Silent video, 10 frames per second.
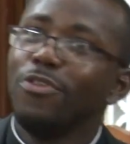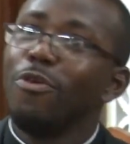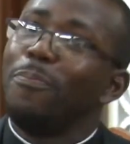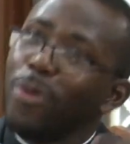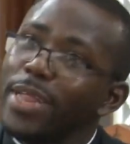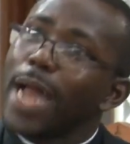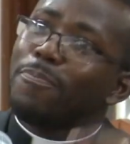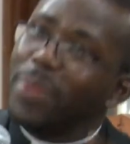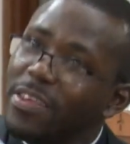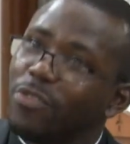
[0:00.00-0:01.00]
to put
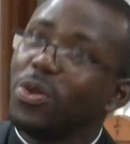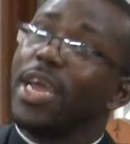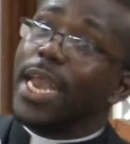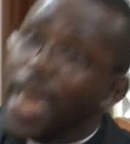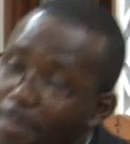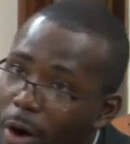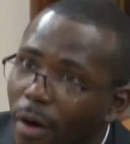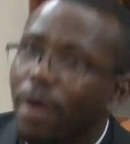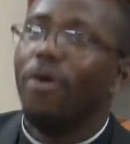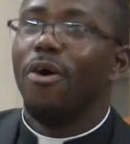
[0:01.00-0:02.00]
that peace with your neighbor,
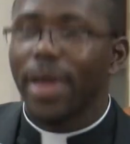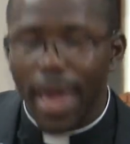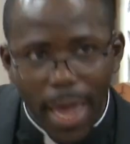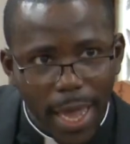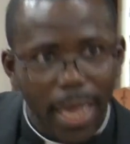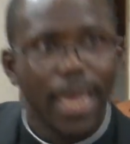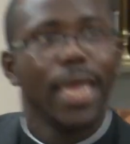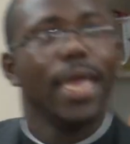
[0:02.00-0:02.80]
okay,